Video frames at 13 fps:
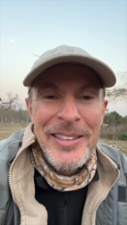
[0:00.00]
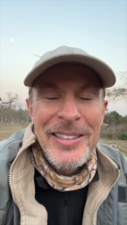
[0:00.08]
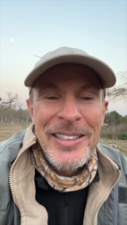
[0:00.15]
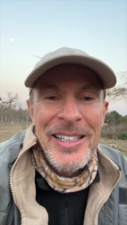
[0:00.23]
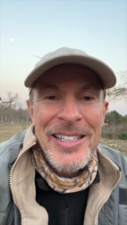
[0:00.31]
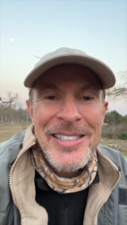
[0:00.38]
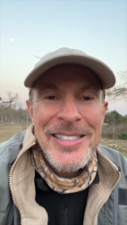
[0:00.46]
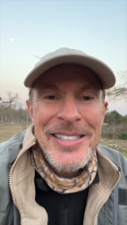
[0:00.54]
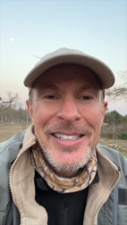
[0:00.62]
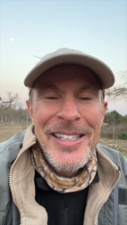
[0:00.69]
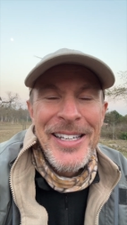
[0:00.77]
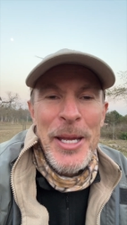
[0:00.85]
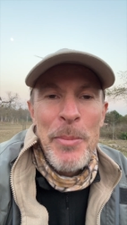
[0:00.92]
Yes,
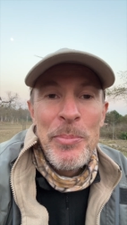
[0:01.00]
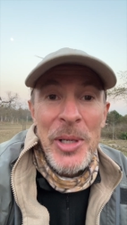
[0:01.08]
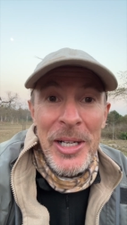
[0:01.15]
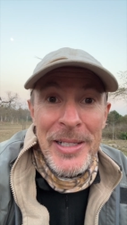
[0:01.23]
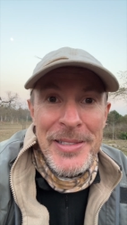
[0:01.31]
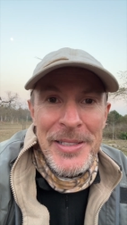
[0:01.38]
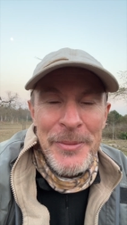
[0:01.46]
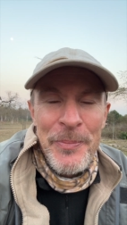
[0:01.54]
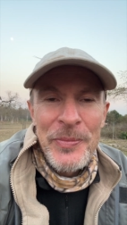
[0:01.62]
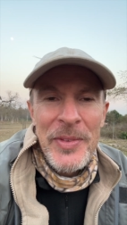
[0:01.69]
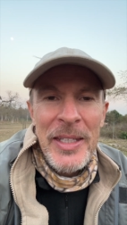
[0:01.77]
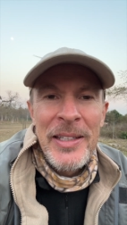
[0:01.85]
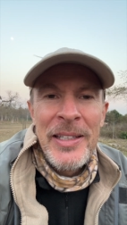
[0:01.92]
but
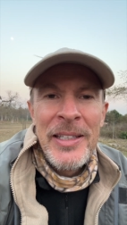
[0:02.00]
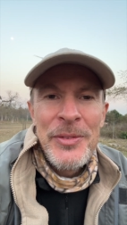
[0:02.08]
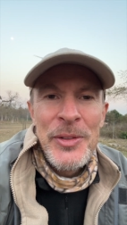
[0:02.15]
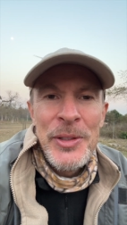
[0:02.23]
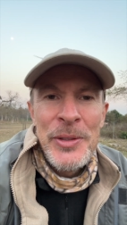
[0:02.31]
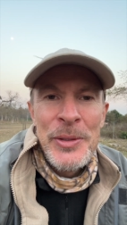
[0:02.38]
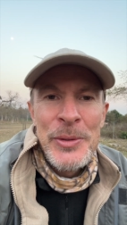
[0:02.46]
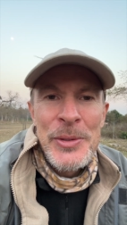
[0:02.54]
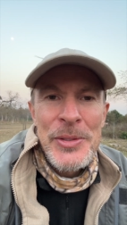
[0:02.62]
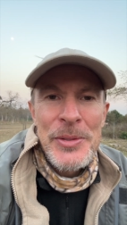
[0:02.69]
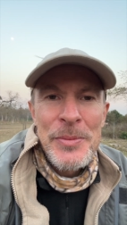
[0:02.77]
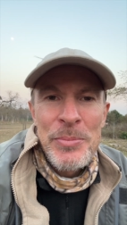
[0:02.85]
if you use